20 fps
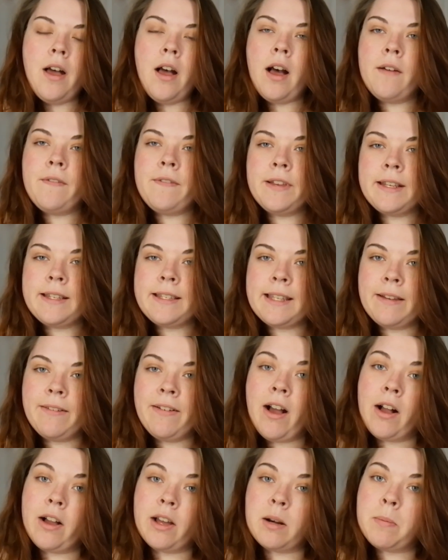Obviously, we
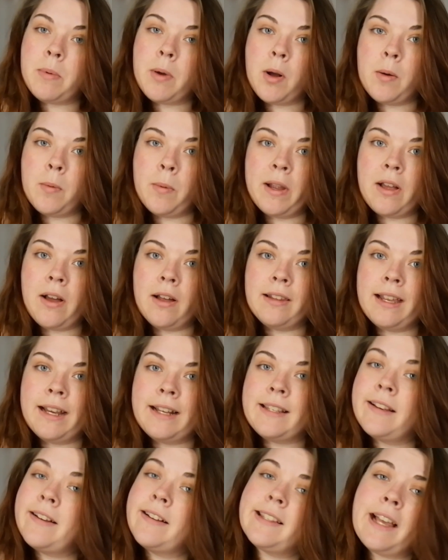are going to put a wig on
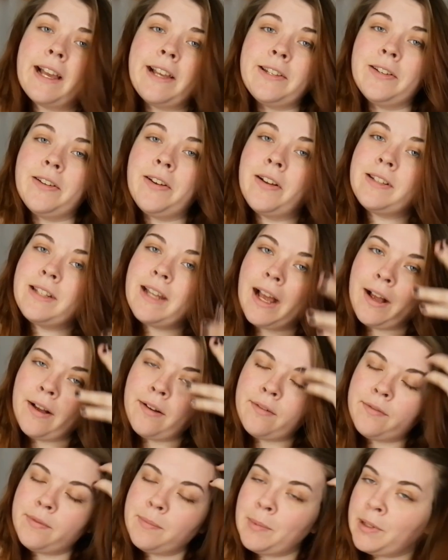later because I did not
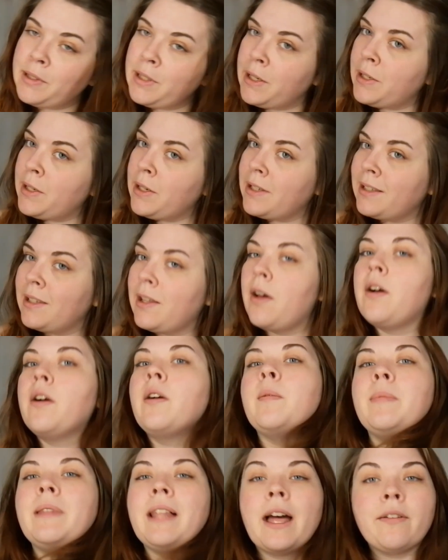have Morticia's
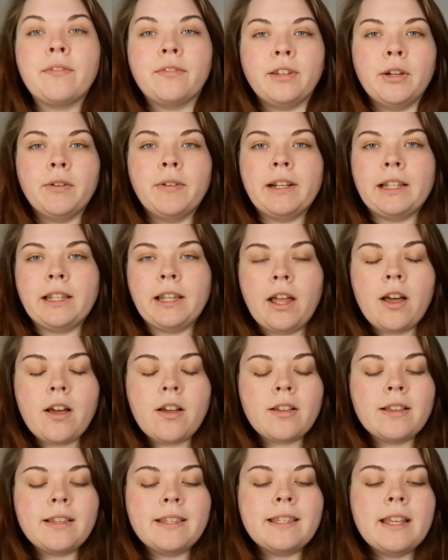long black flowing
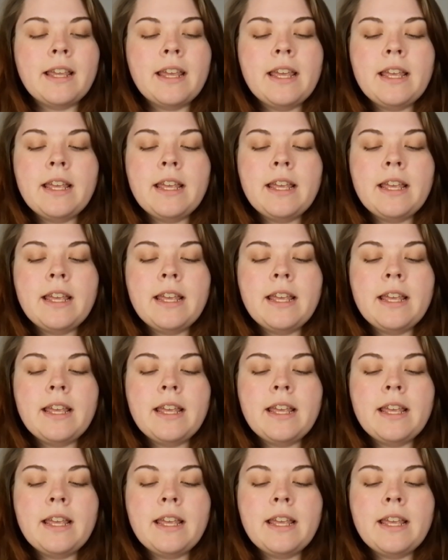locks.